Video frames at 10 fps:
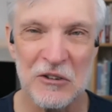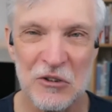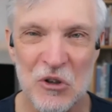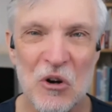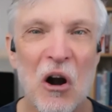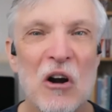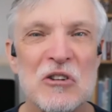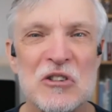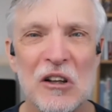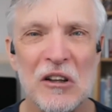to your
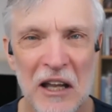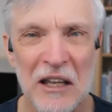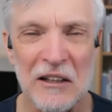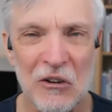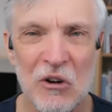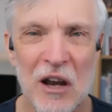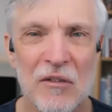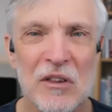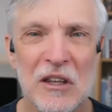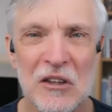heart's delight, learn
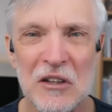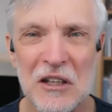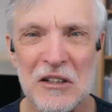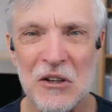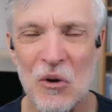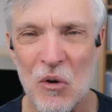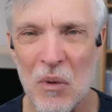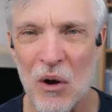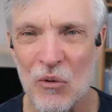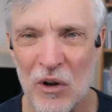everything you need to know
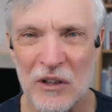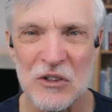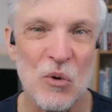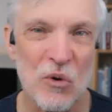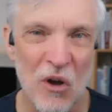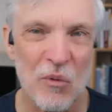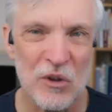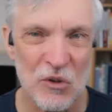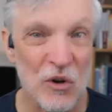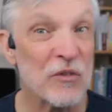about what's going on with
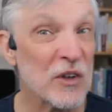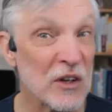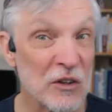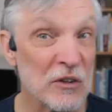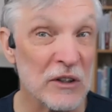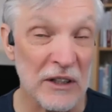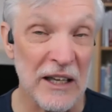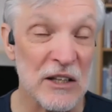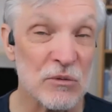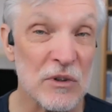your vehicle in
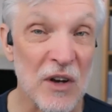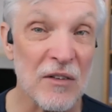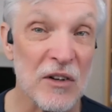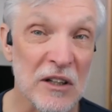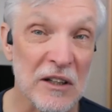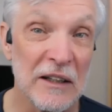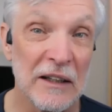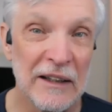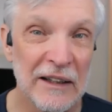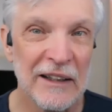case we covered it.
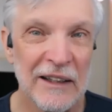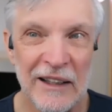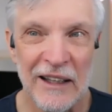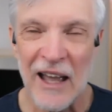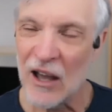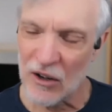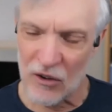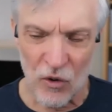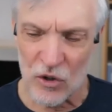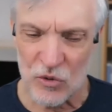And of
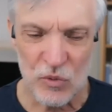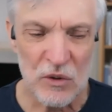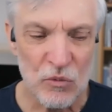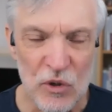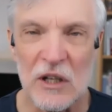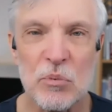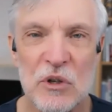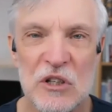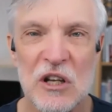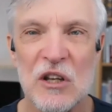course, we really
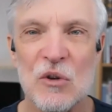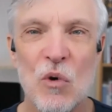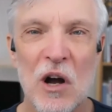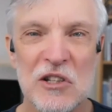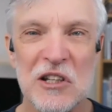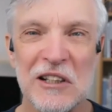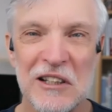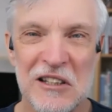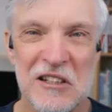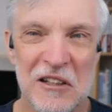appreciate you watching and
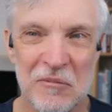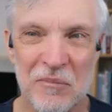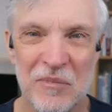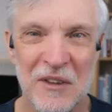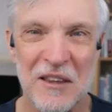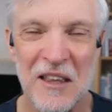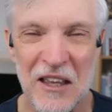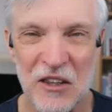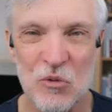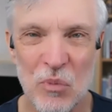listening.
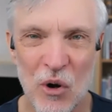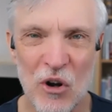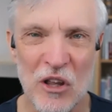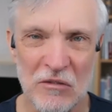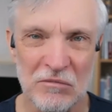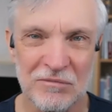Thank you, Bernie.